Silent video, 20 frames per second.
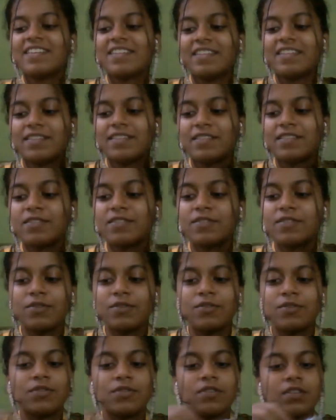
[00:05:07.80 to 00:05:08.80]
so
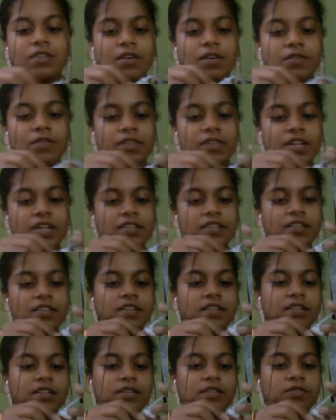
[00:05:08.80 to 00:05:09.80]
now we are in the next
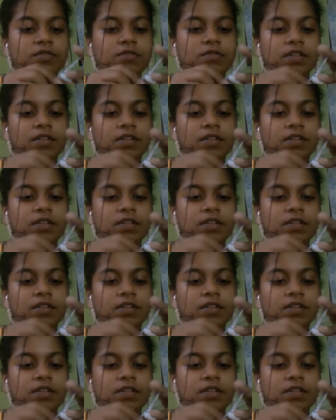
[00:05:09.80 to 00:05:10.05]
one.